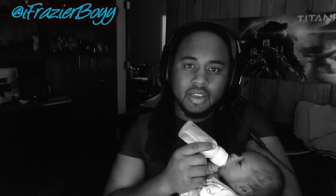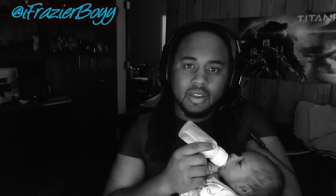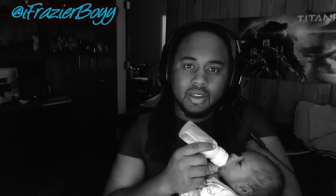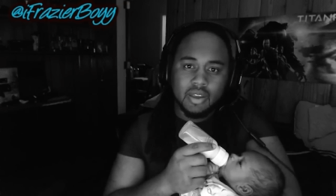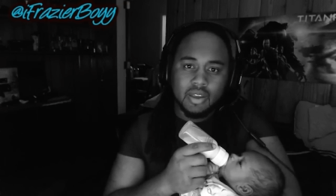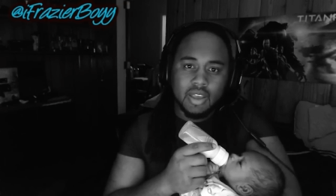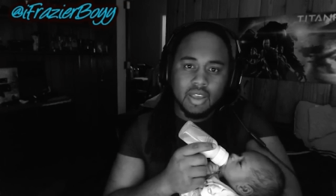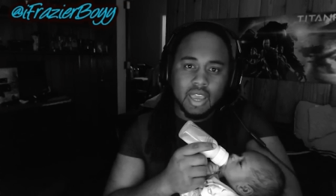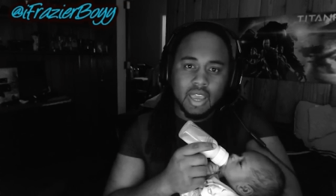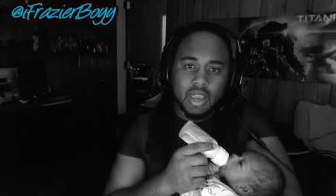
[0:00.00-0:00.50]

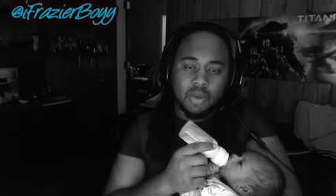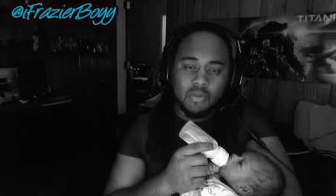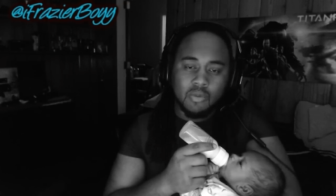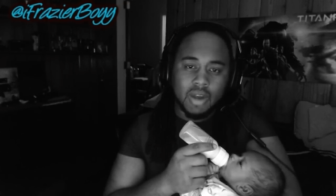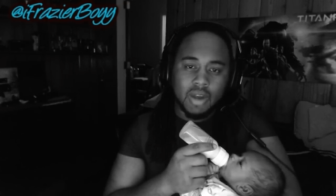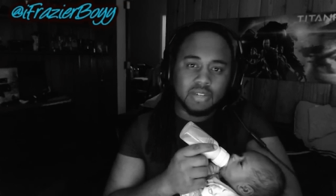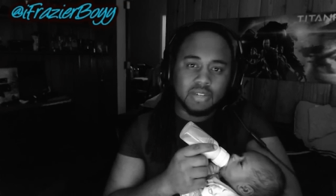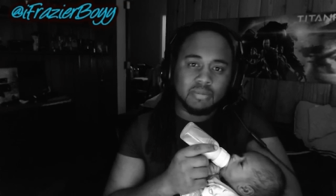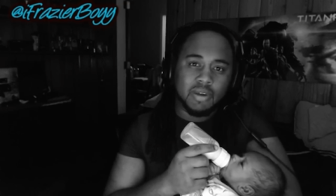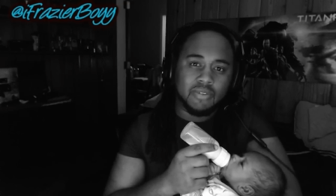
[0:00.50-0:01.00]
and
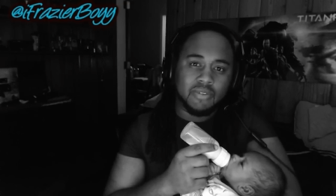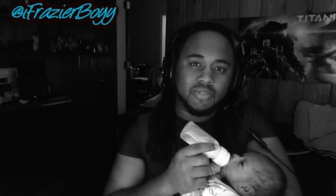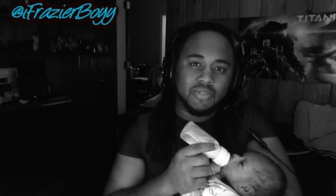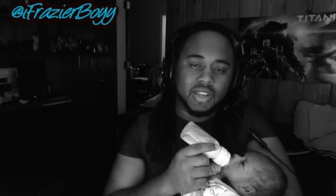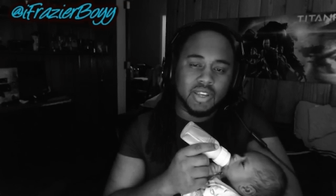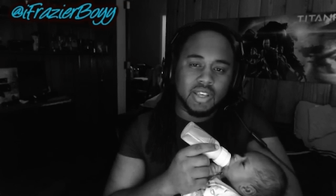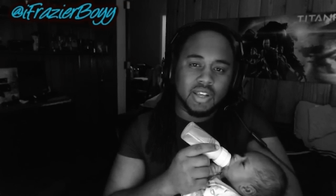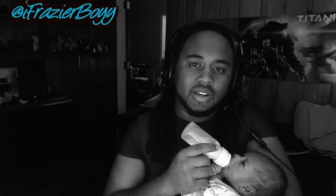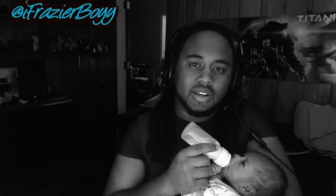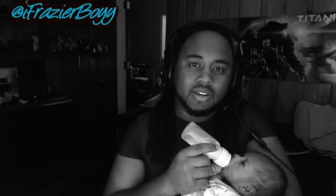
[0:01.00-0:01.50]
watch my
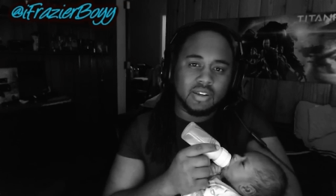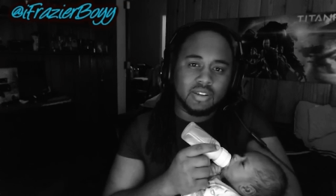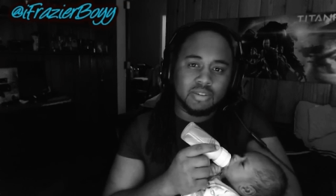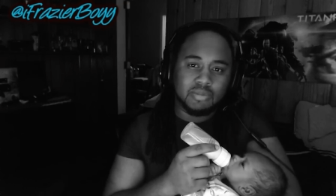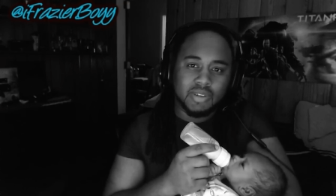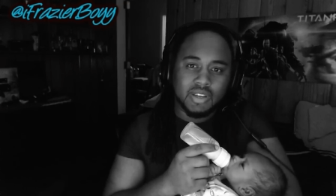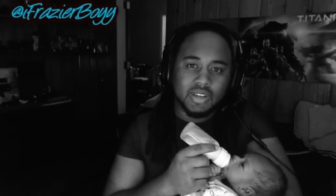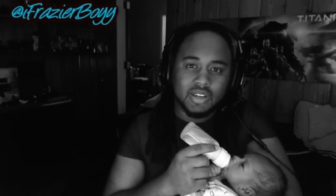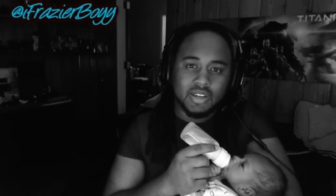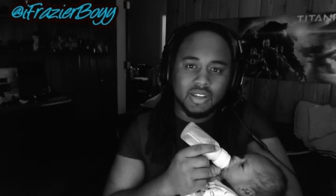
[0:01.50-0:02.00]
videos
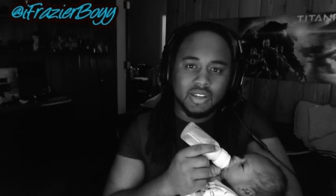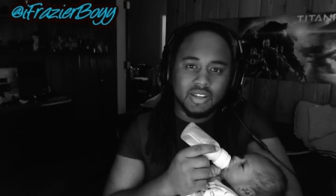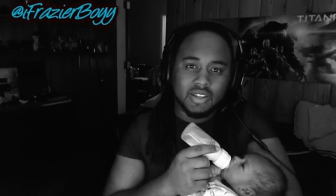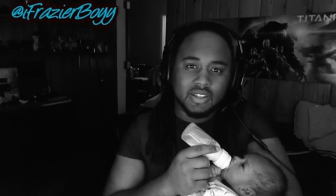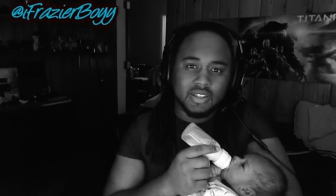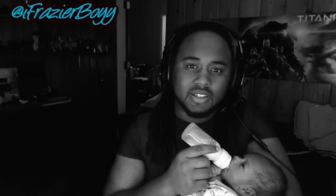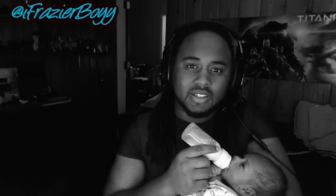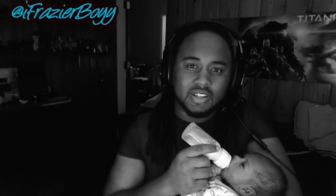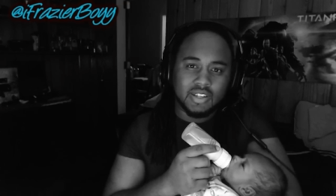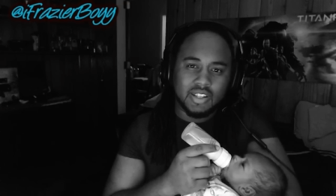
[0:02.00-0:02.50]

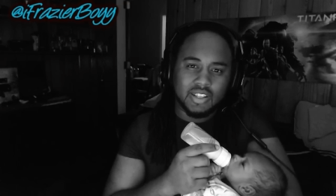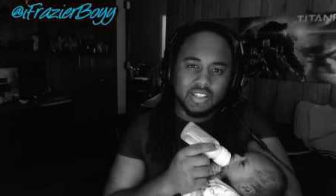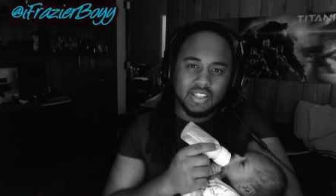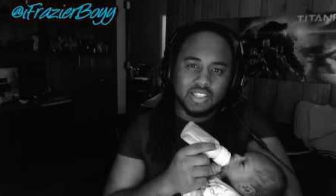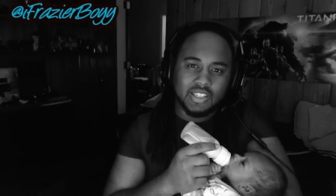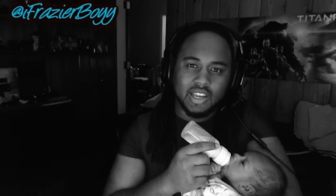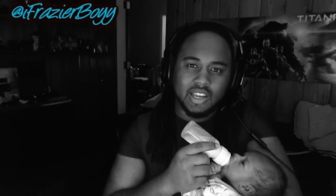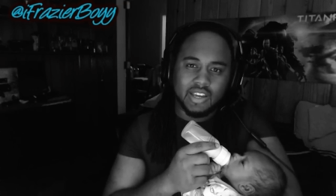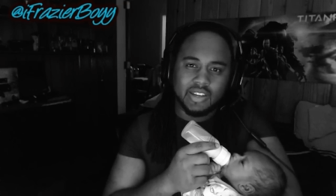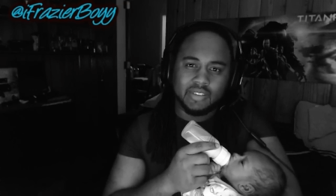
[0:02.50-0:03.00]
because
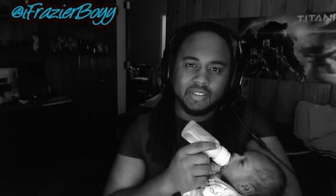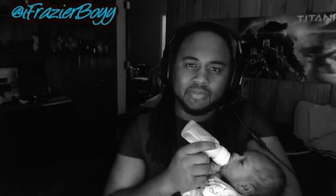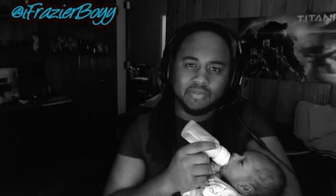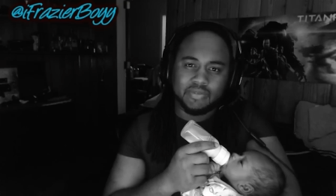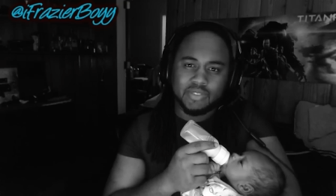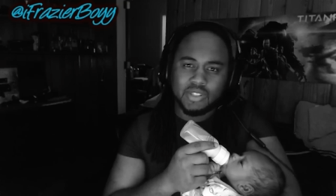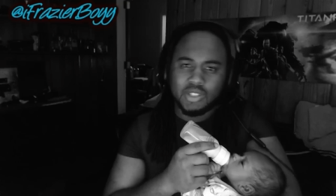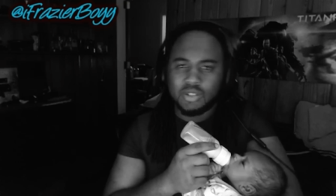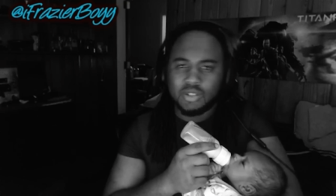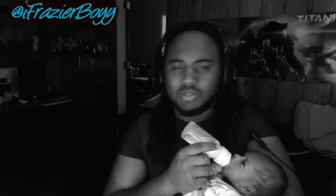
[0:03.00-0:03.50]
it's like
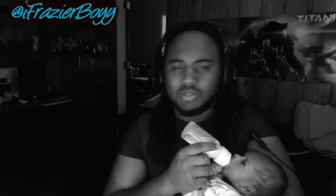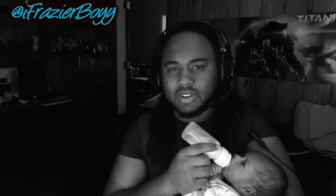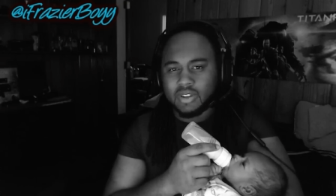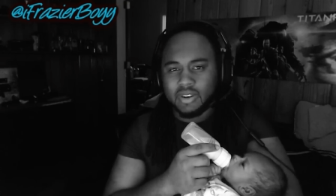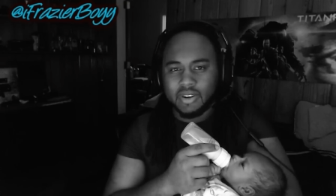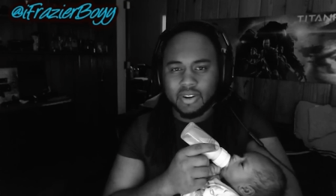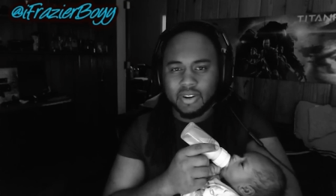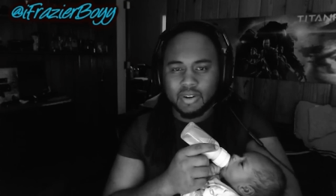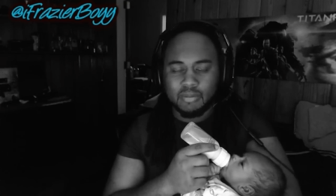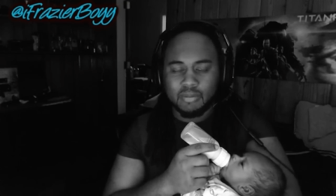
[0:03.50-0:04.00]

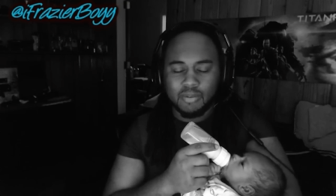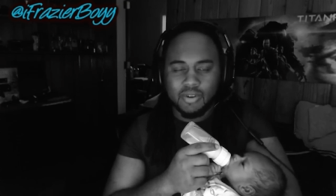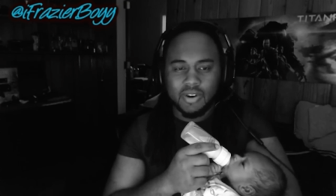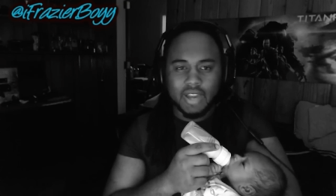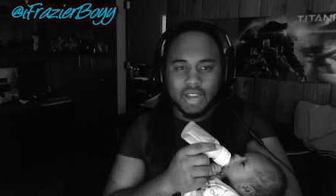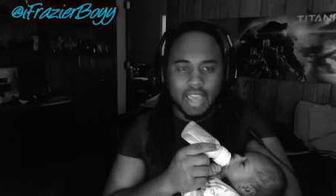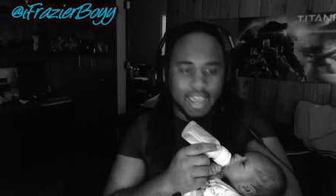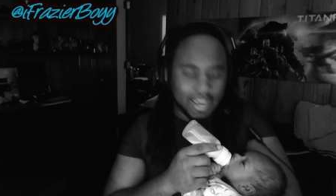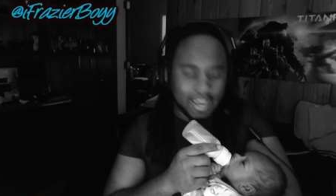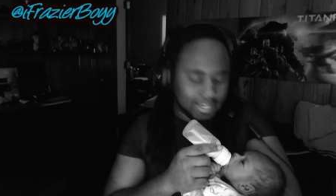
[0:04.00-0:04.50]
2:30 in the
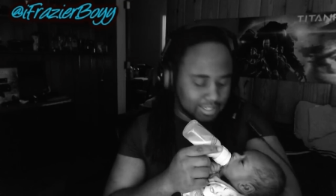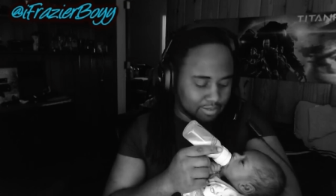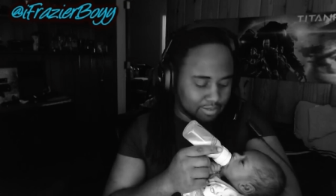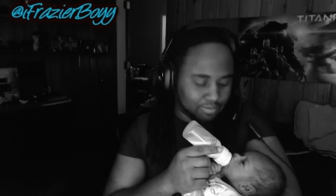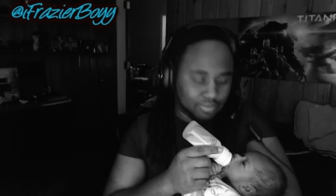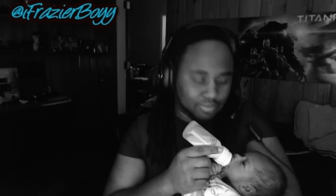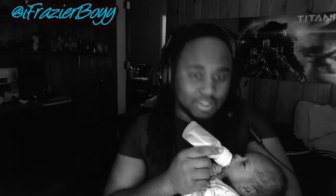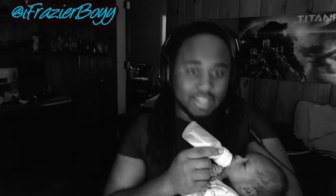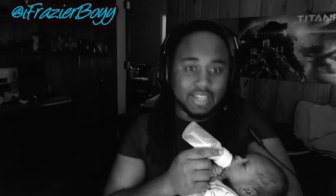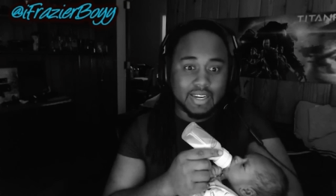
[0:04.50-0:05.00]
morning as I'm
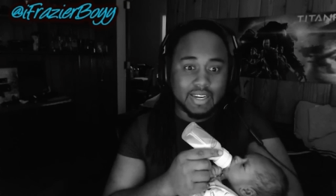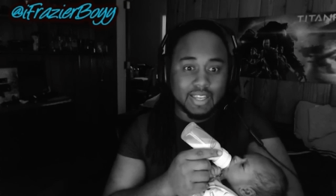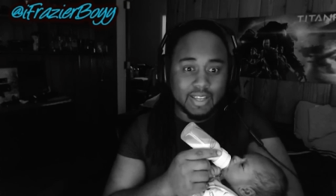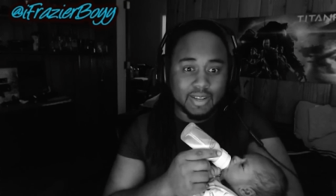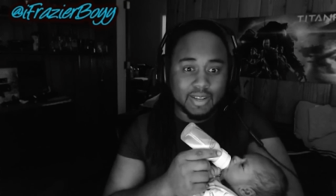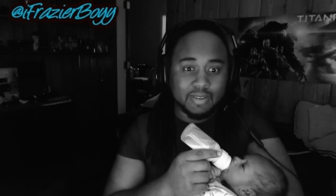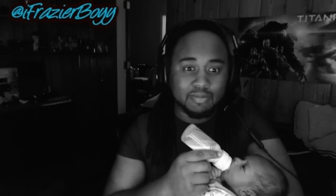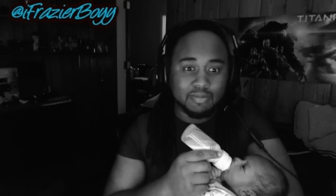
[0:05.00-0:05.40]
feeding him.